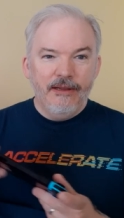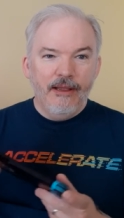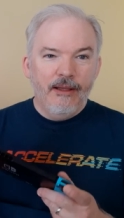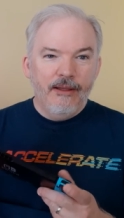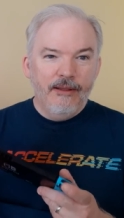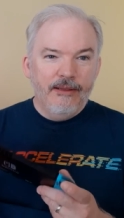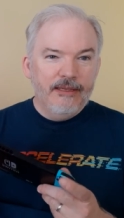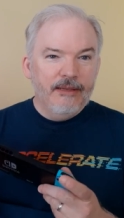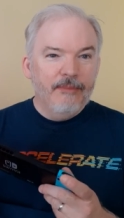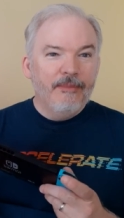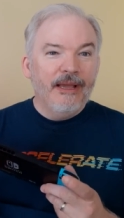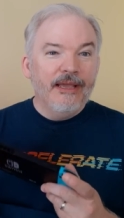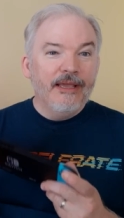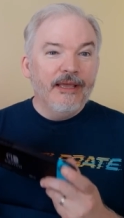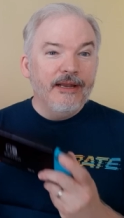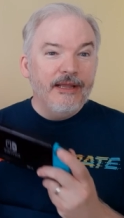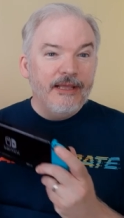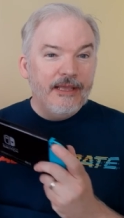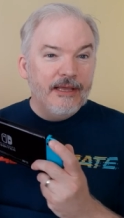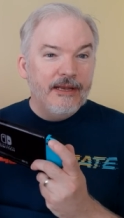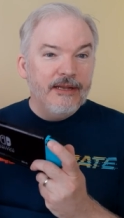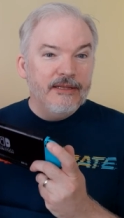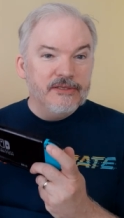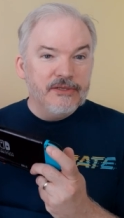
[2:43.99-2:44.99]
Uh, am I going to
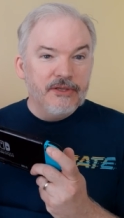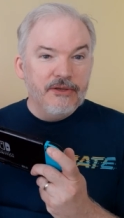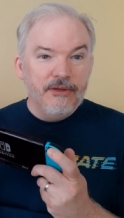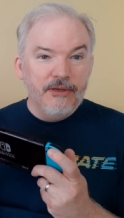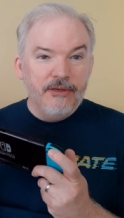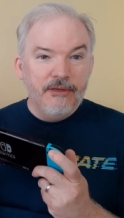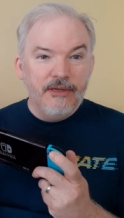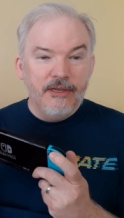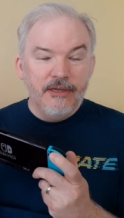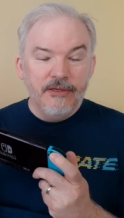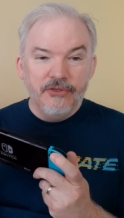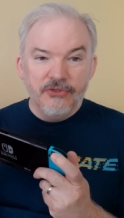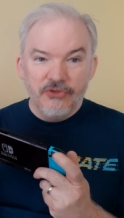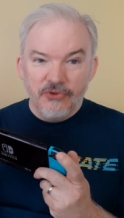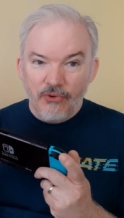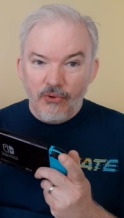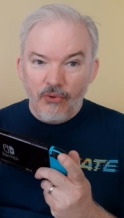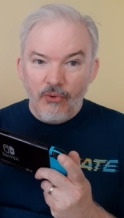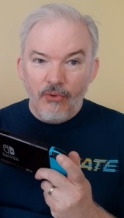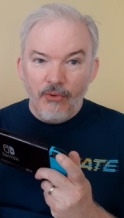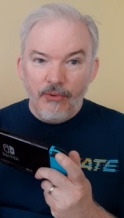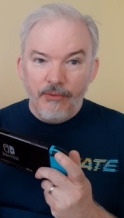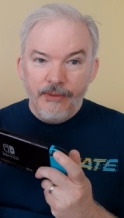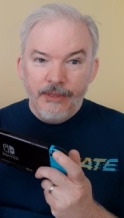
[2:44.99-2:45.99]
get as good
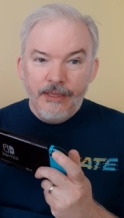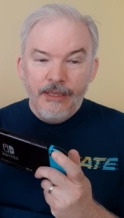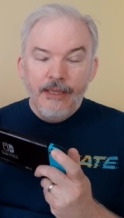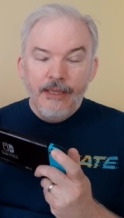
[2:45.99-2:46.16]
control?